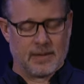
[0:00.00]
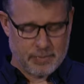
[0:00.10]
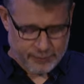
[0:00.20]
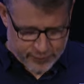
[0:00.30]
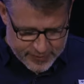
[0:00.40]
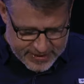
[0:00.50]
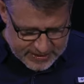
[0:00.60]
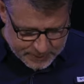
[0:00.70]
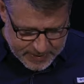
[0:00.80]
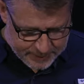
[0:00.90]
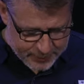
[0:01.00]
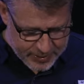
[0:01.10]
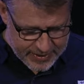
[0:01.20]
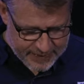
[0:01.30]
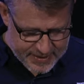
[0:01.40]
But for these
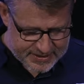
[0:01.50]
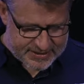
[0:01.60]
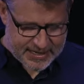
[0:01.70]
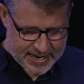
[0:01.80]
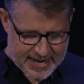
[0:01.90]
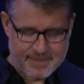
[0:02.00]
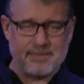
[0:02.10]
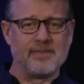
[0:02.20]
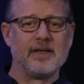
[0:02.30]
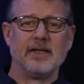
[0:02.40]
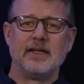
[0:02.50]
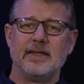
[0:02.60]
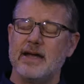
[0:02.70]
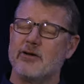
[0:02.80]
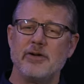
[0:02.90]
people in this time,
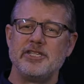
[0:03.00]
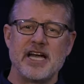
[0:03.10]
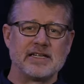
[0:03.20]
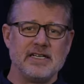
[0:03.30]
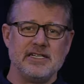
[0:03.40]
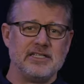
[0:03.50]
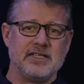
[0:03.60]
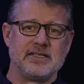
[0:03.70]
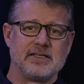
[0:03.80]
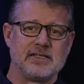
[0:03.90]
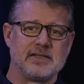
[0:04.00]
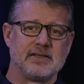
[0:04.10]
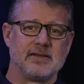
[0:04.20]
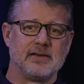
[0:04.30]
they were rejecting Jesus.